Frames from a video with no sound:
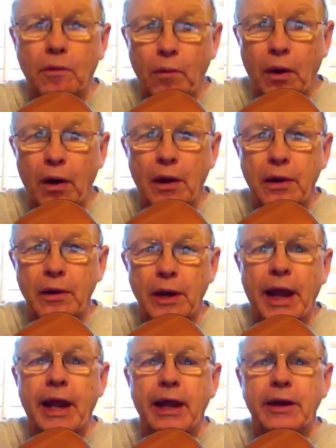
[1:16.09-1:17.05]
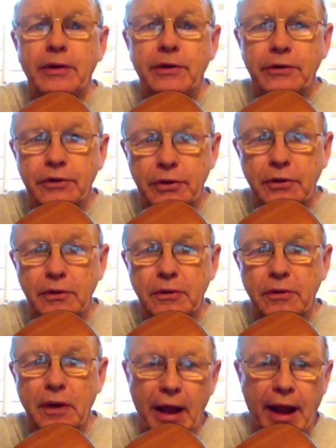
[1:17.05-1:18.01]
1 and 2
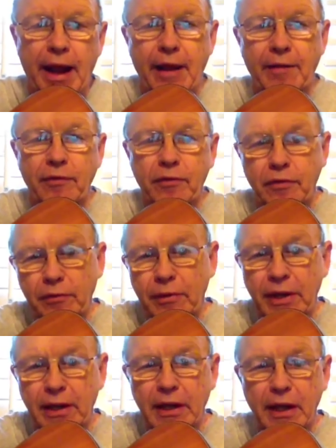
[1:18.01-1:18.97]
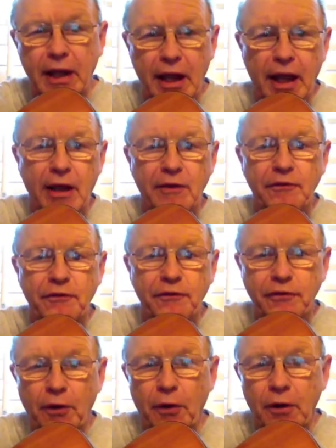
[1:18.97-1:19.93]
and 3 and
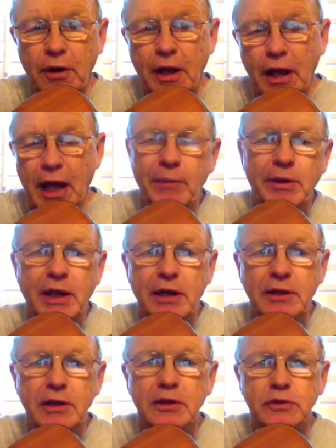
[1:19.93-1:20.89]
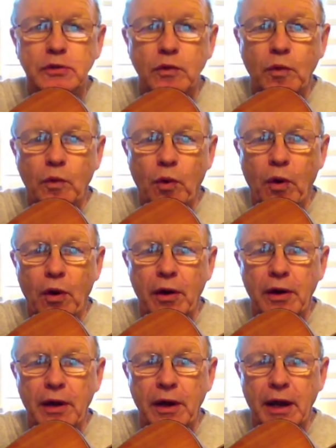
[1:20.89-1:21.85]
4, and we got this
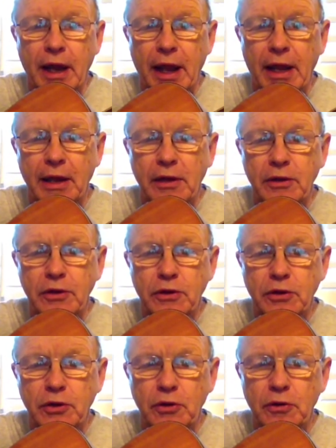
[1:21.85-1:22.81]
1, 2,